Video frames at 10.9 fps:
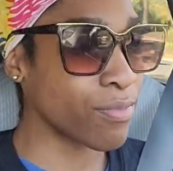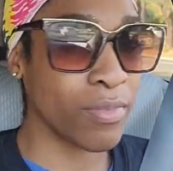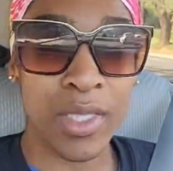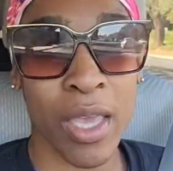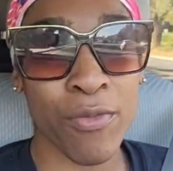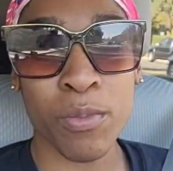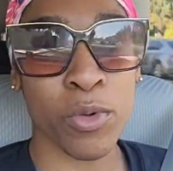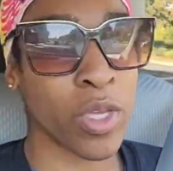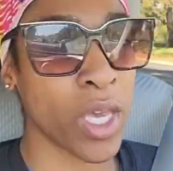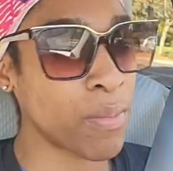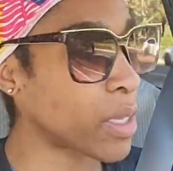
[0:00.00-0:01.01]
late for boot
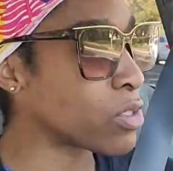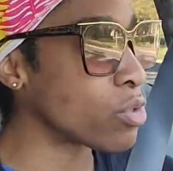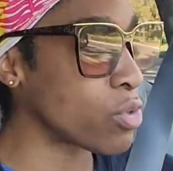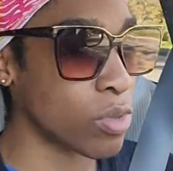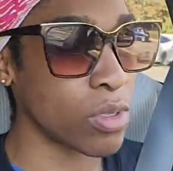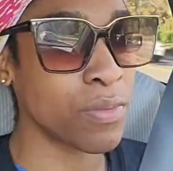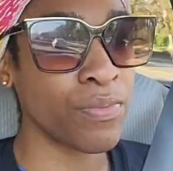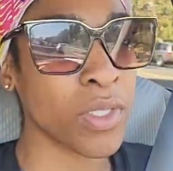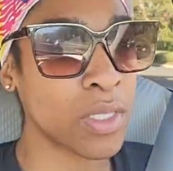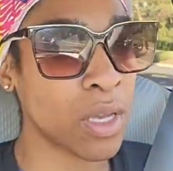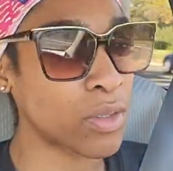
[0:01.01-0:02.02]
camp as usual
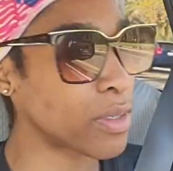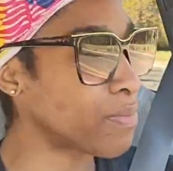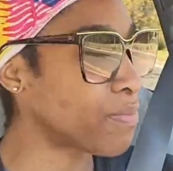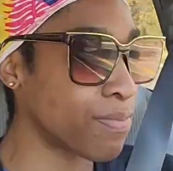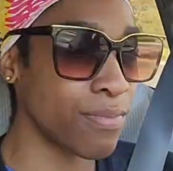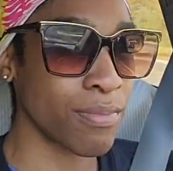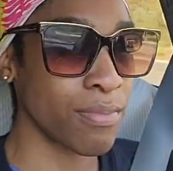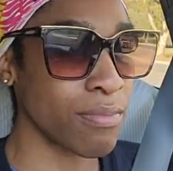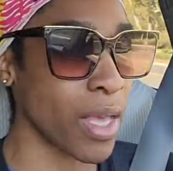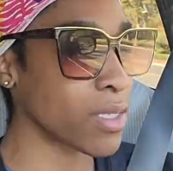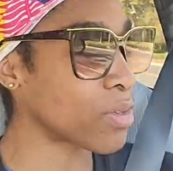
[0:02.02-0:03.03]
because I was
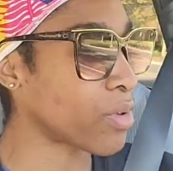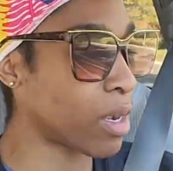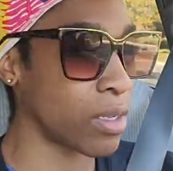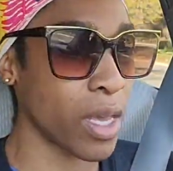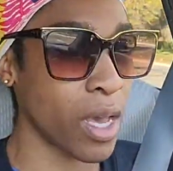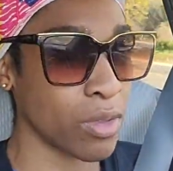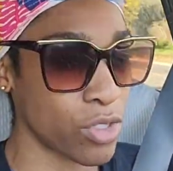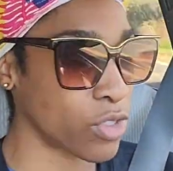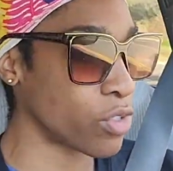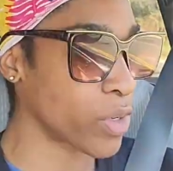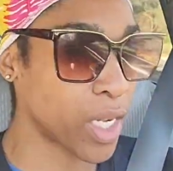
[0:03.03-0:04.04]
messing around at the house,
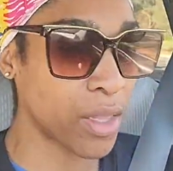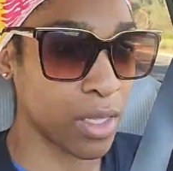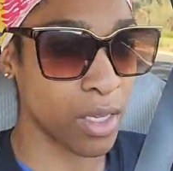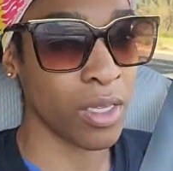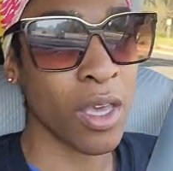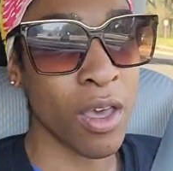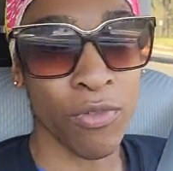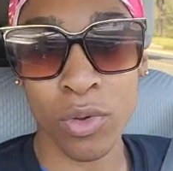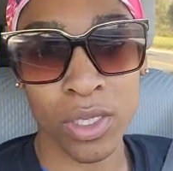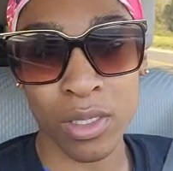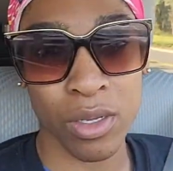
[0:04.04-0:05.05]
just doing nothing,
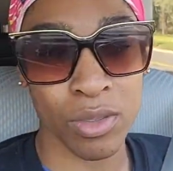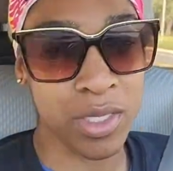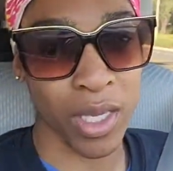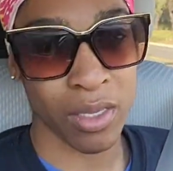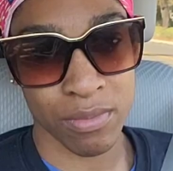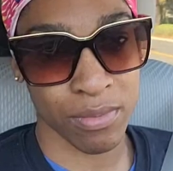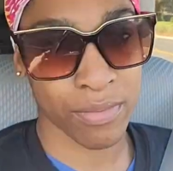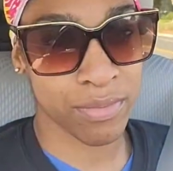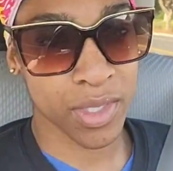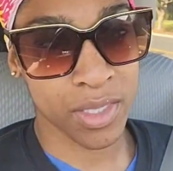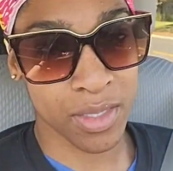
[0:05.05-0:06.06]
folding clothes, like
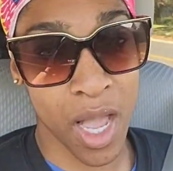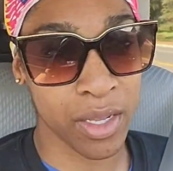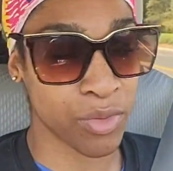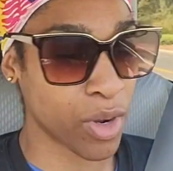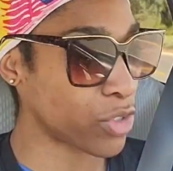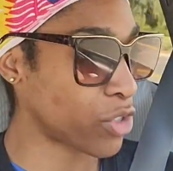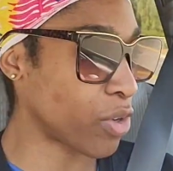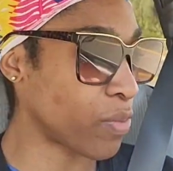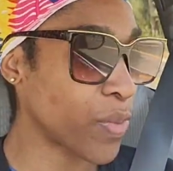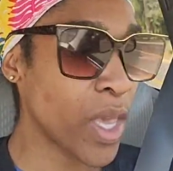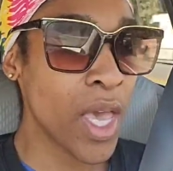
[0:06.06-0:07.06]
not in a rush. So
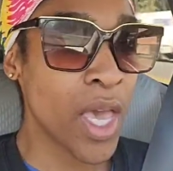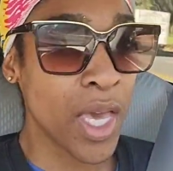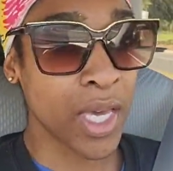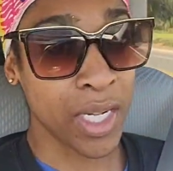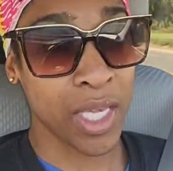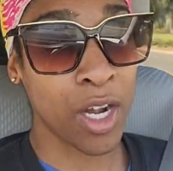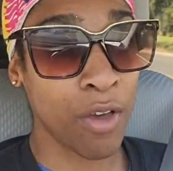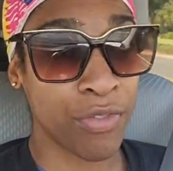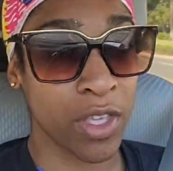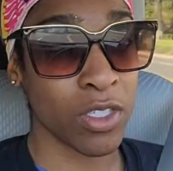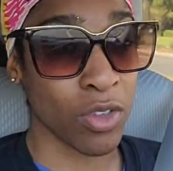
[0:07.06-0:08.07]
I'm gonna get off
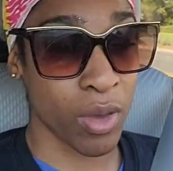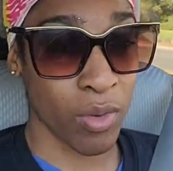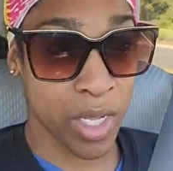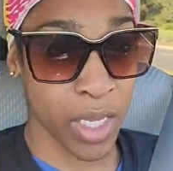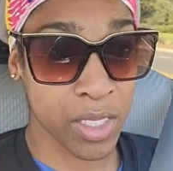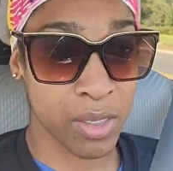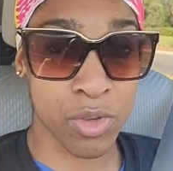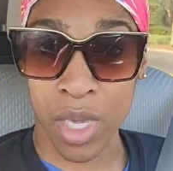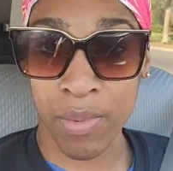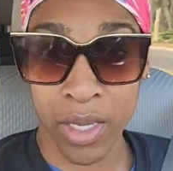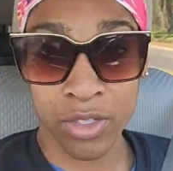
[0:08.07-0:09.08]
this so that when I get to boot
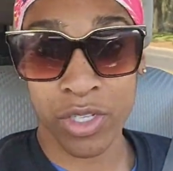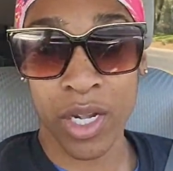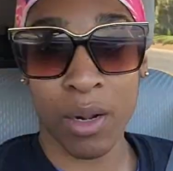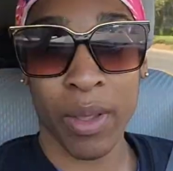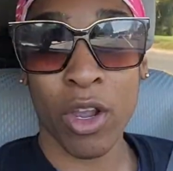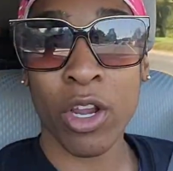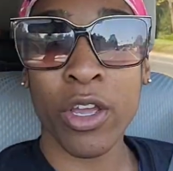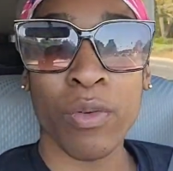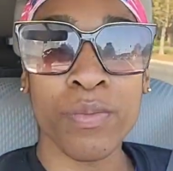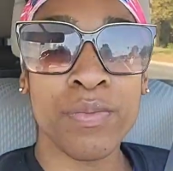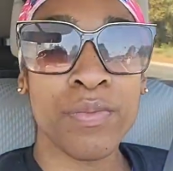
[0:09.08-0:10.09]
camp, I can just get out of my car and